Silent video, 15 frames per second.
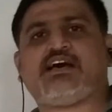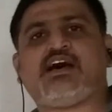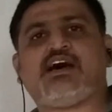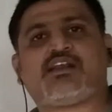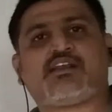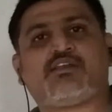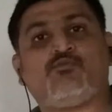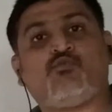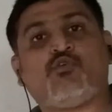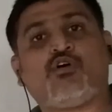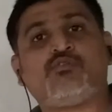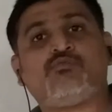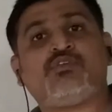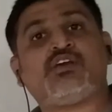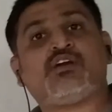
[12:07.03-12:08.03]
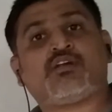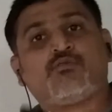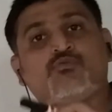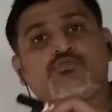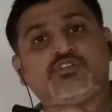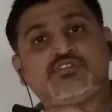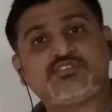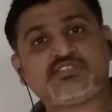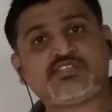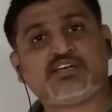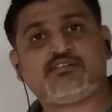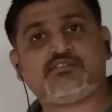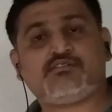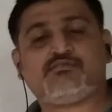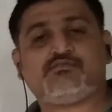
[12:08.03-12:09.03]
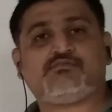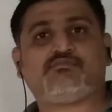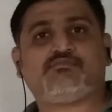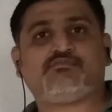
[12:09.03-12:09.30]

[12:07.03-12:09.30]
are revolving around the sun.